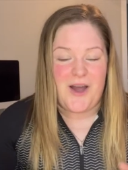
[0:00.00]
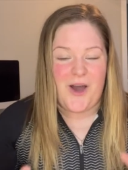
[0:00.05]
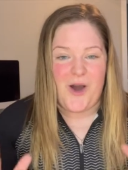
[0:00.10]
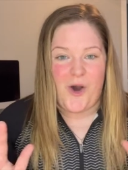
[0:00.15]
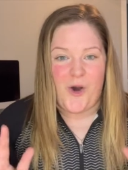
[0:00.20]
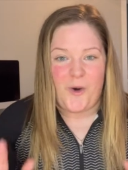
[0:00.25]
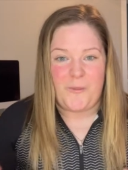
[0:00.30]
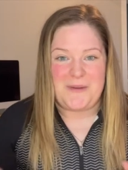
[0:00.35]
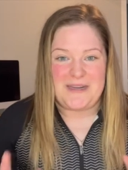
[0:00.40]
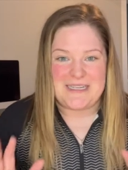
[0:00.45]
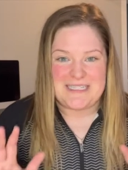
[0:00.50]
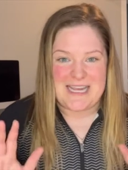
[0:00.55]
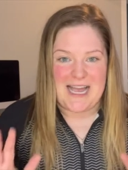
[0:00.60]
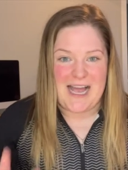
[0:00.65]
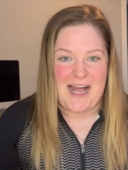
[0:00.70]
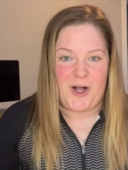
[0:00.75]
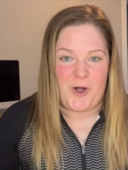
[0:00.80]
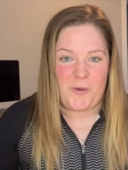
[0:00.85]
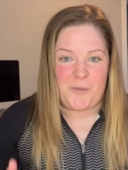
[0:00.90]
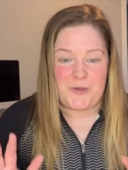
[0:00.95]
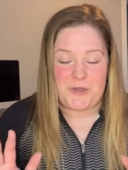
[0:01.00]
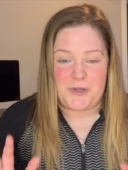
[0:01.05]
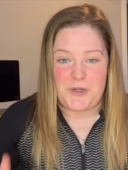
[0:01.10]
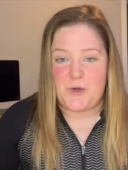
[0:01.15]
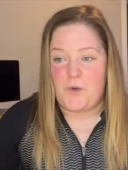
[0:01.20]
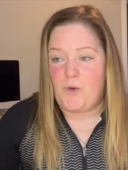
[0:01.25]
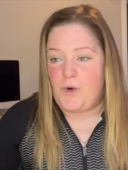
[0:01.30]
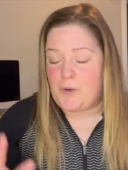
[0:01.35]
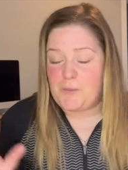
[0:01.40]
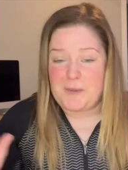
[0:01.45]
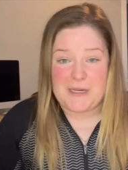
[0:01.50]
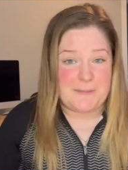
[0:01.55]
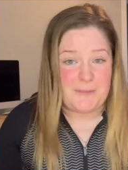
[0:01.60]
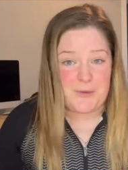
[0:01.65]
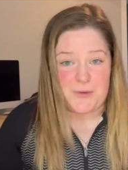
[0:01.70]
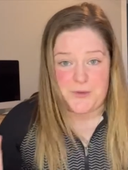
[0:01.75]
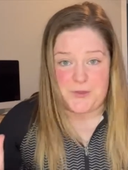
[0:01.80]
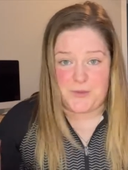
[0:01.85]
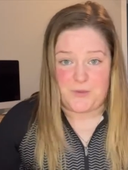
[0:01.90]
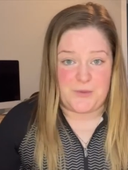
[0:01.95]
hoping to help you or people
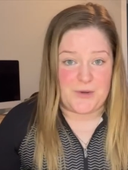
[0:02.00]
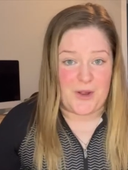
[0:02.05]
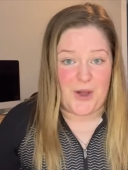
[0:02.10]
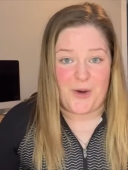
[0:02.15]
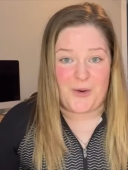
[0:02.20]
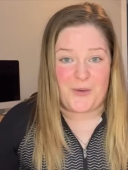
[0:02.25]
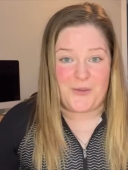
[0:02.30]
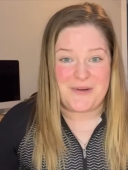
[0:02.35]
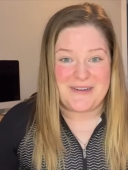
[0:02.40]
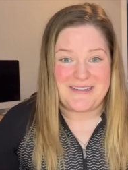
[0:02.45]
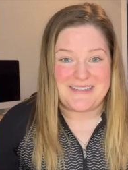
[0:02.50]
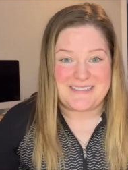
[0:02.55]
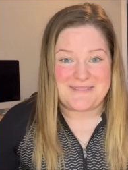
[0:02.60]
you know.